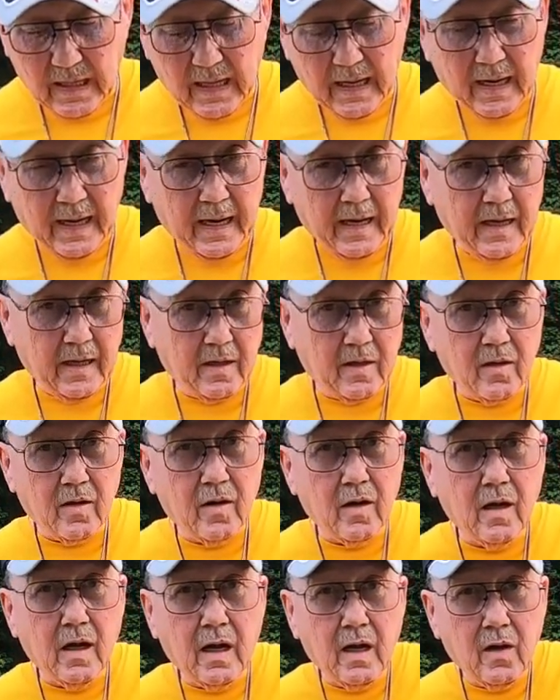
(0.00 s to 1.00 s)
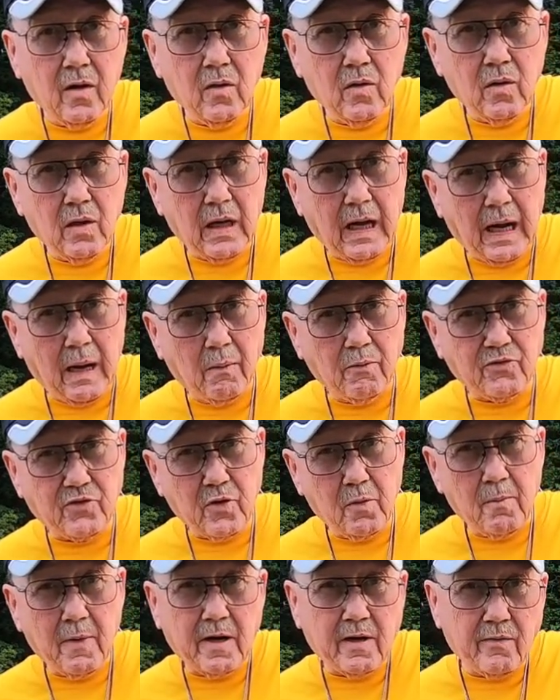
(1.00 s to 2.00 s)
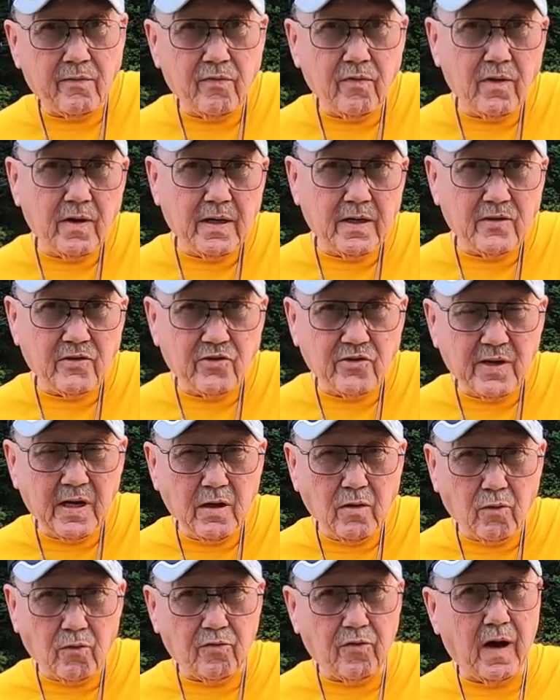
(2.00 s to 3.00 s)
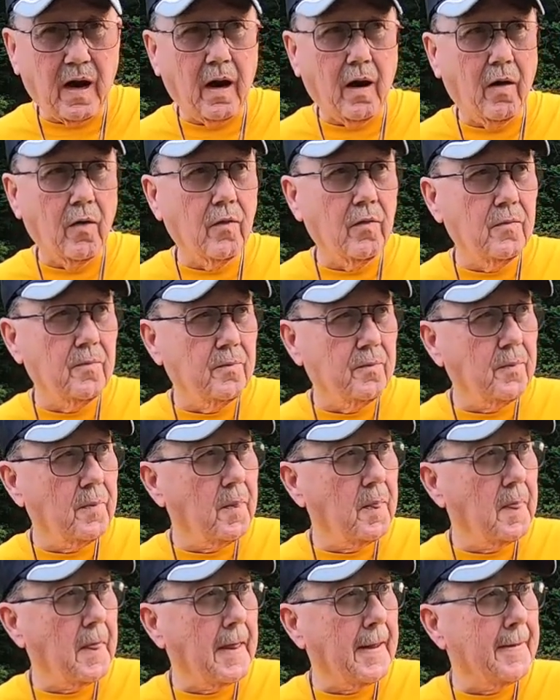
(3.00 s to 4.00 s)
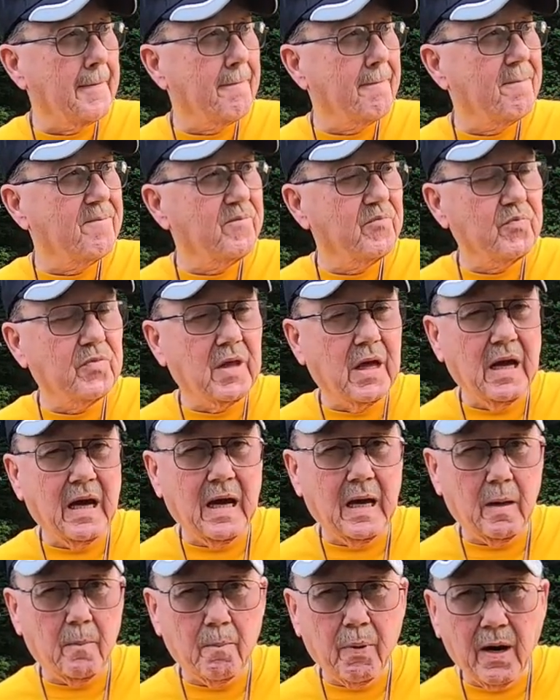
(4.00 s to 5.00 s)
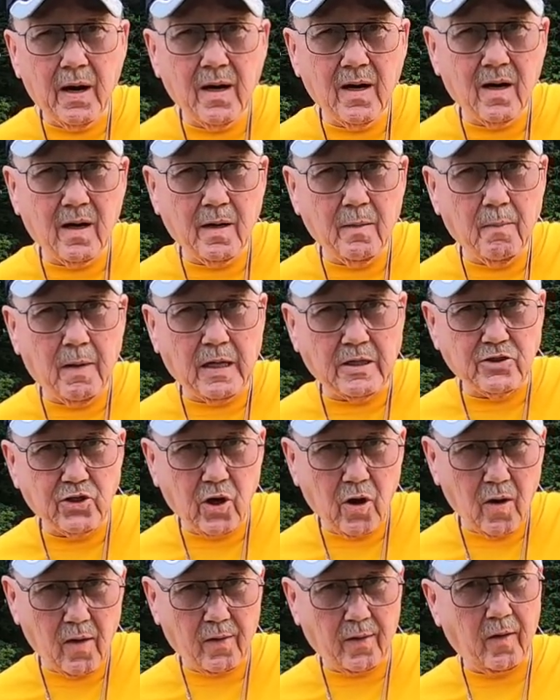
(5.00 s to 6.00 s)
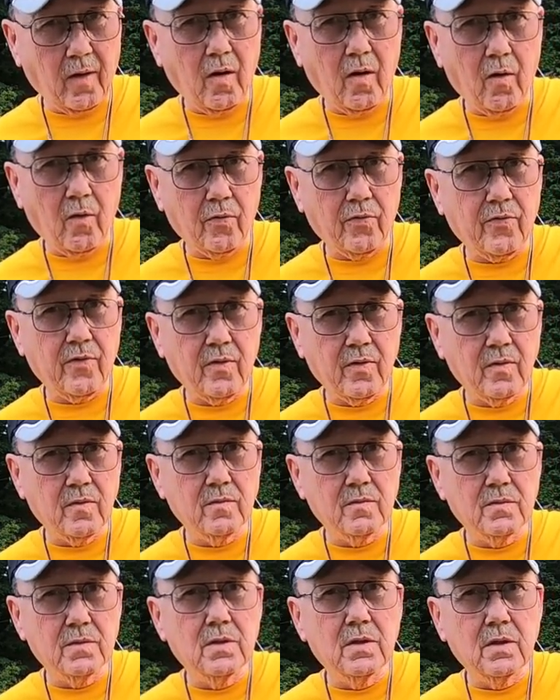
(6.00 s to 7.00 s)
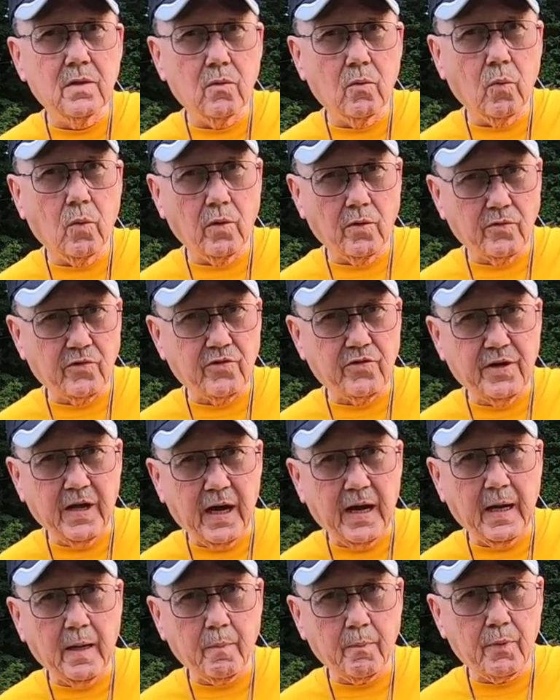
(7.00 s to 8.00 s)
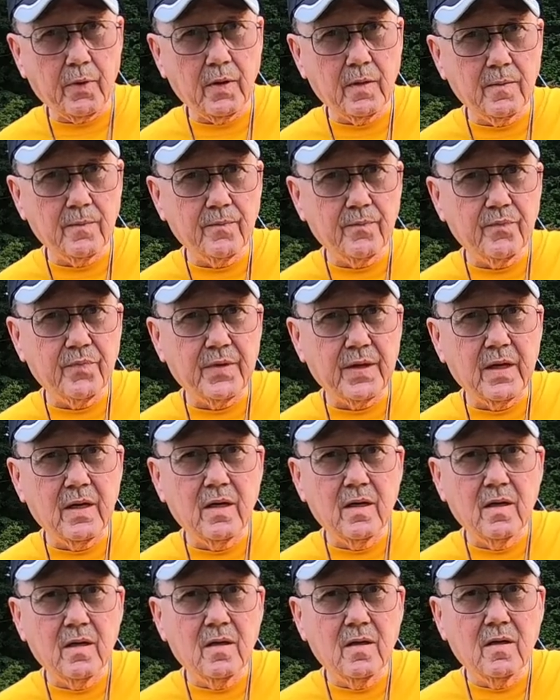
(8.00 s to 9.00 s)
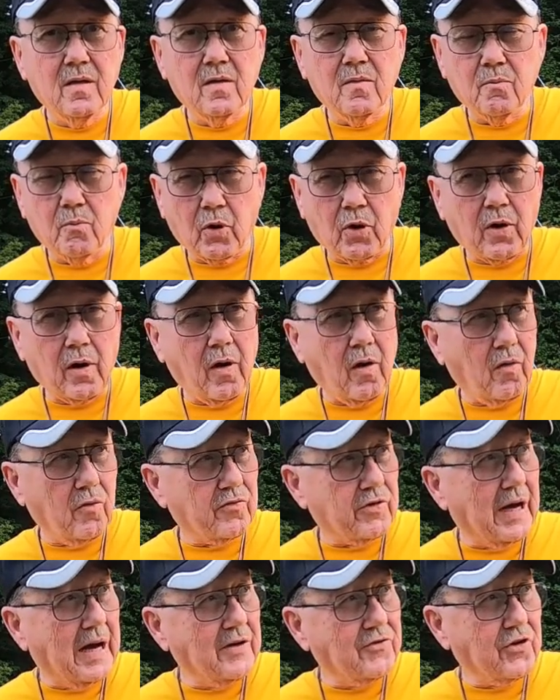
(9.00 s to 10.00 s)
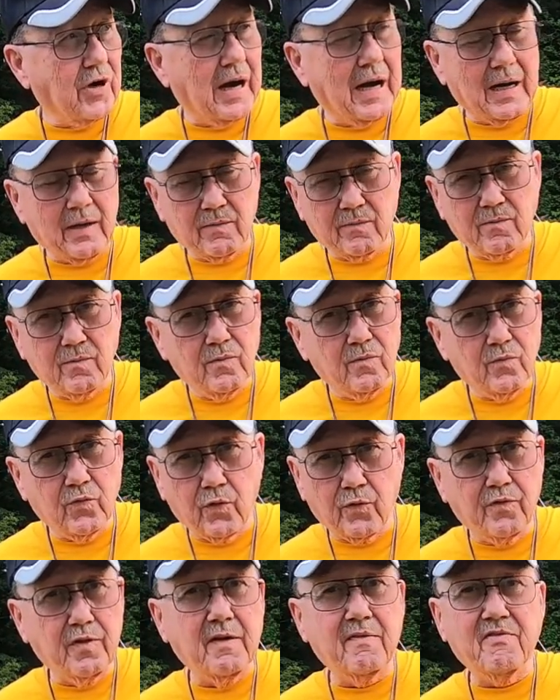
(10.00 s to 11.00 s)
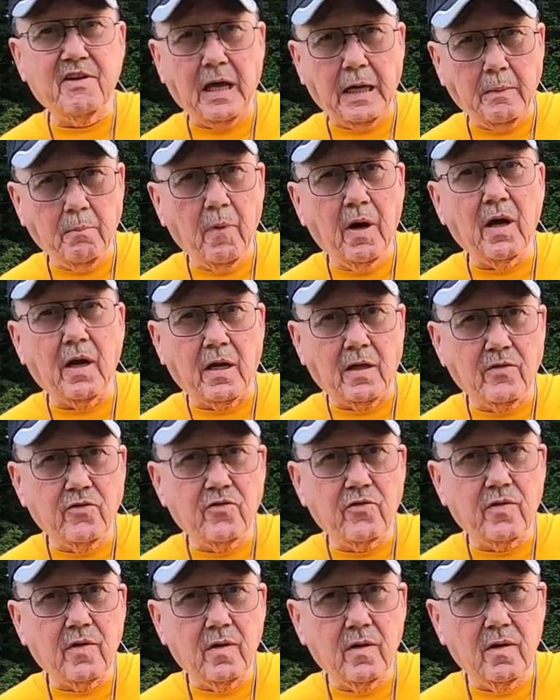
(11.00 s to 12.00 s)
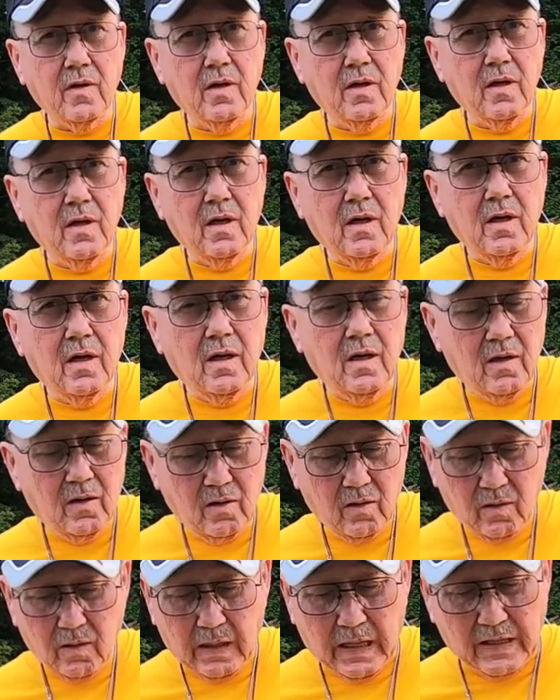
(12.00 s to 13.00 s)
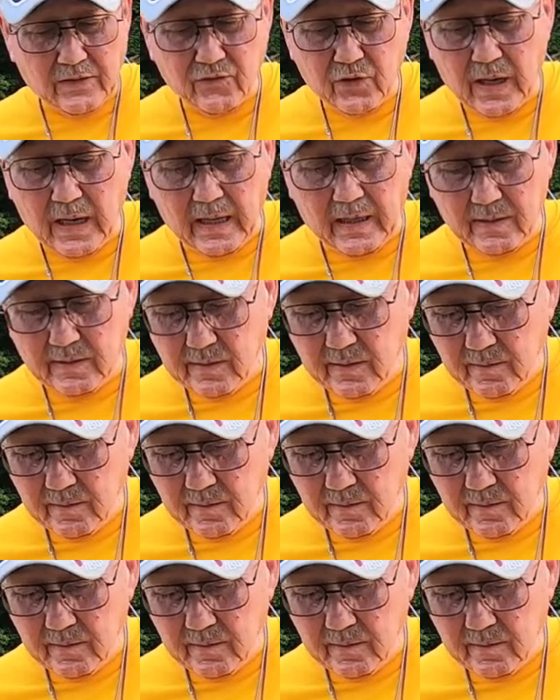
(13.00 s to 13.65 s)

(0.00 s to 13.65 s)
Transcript: and I was going to make a flint and steel fire, and apparently my Charcloth was damp because I tried for 15 minutes. I tried